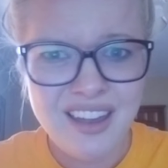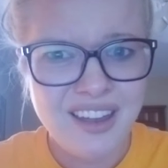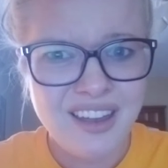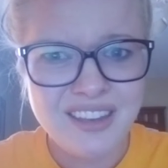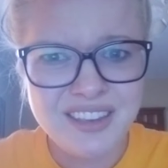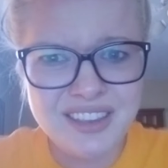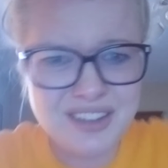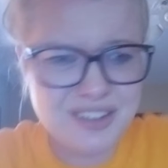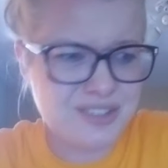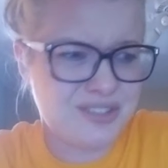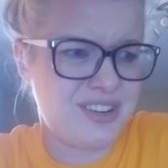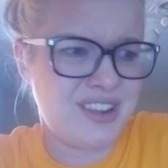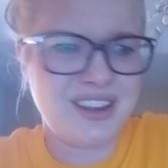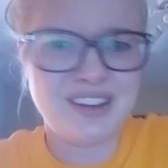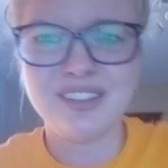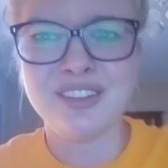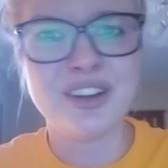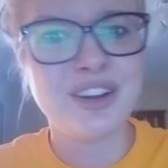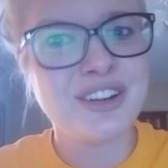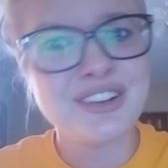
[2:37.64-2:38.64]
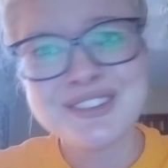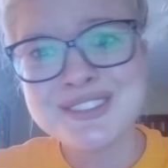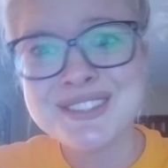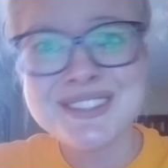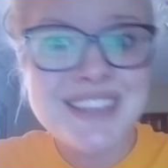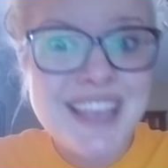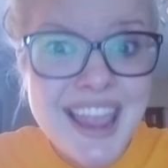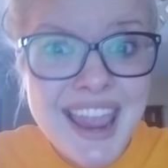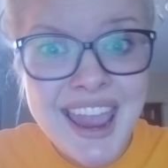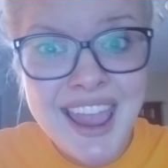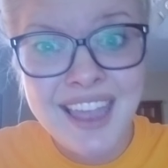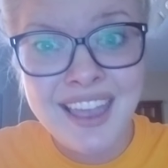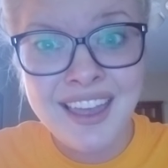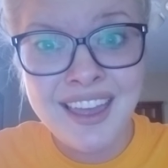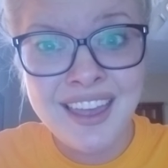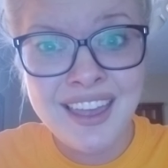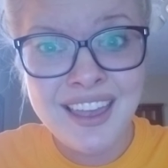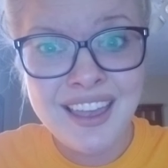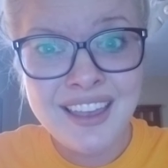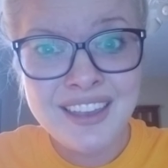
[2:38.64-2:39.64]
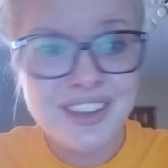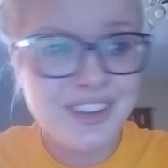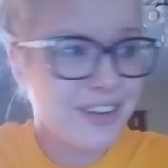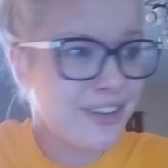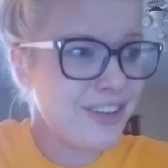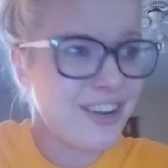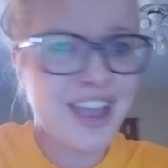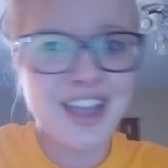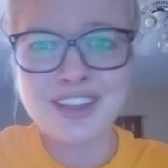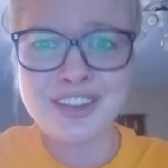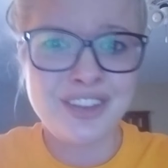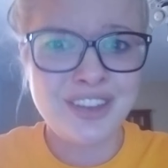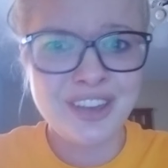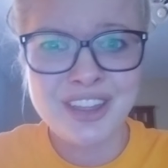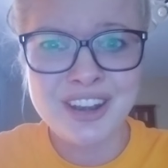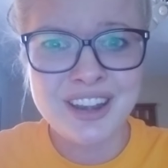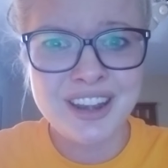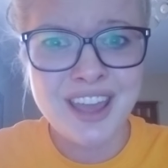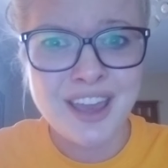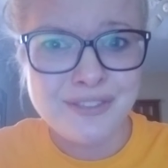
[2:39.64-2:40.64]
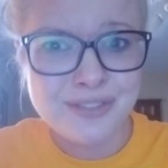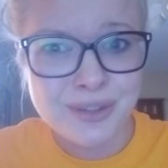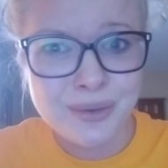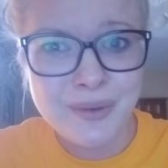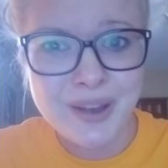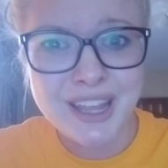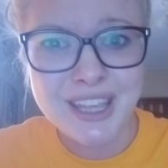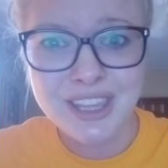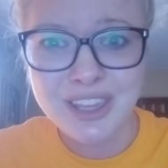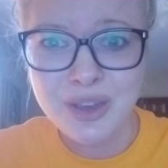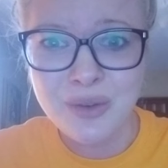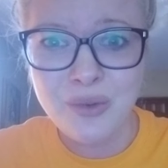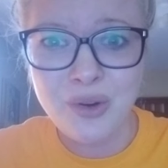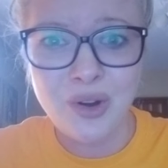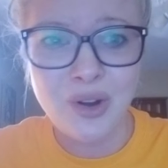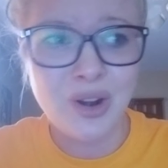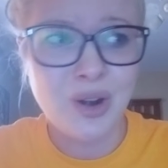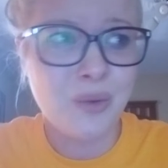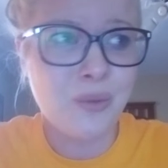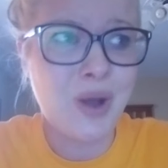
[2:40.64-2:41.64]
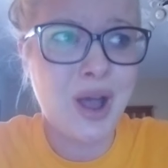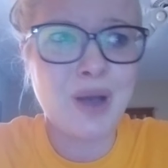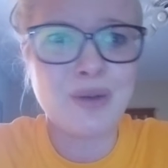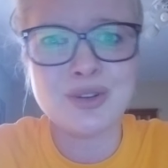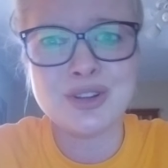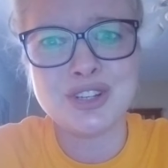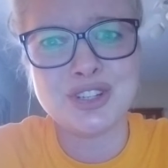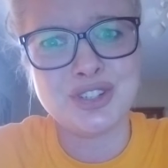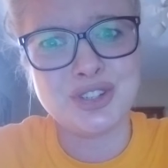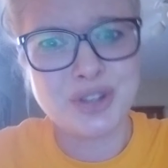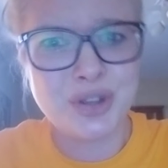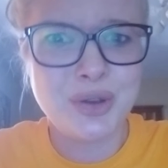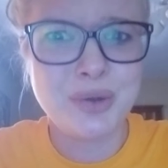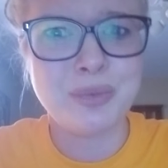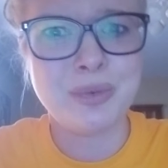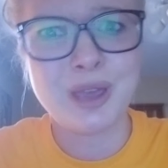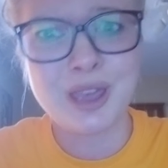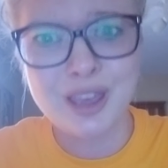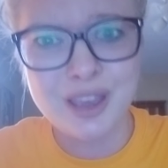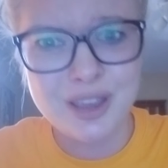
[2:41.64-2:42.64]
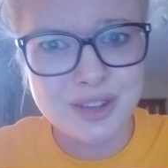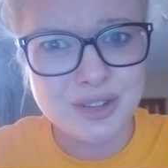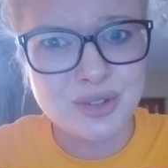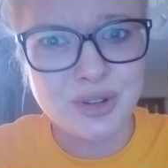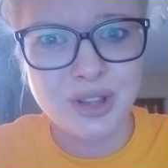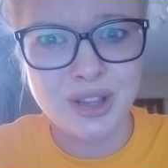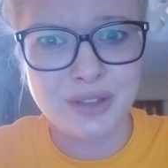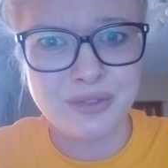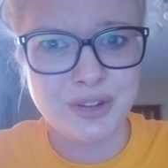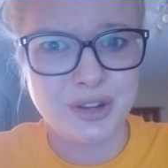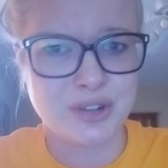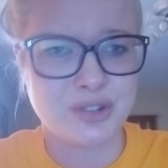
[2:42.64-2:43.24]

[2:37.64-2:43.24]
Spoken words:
You need to learn to sing. You're not good enough the way you are. Why would you be in control of your